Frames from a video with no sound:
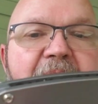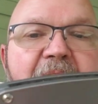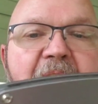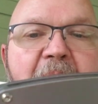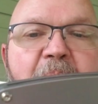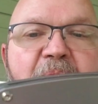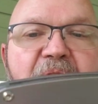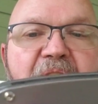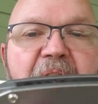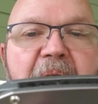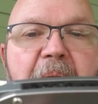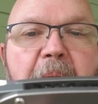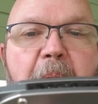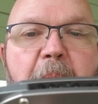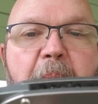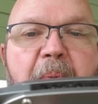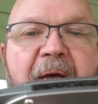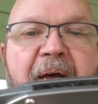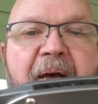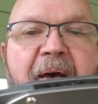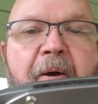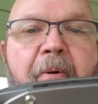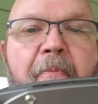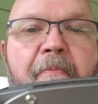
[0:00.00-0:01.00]
I'm thinking
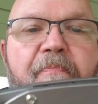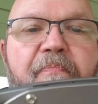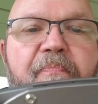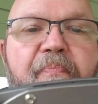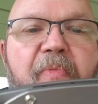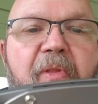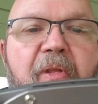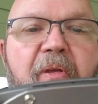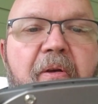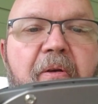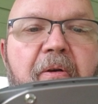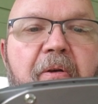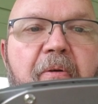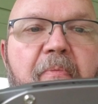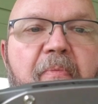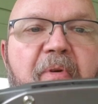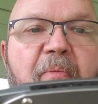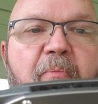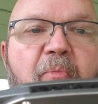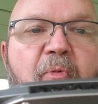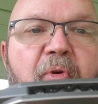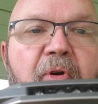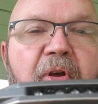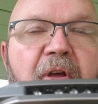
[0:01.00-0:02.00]
about,
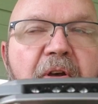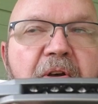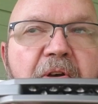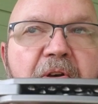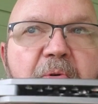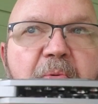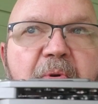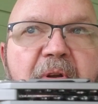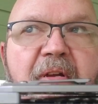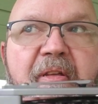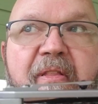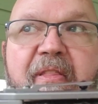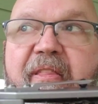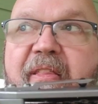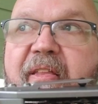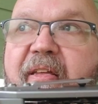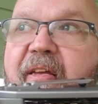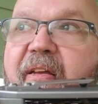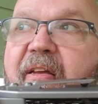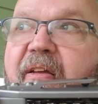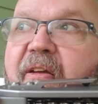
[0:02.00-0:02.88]
I'm going to go with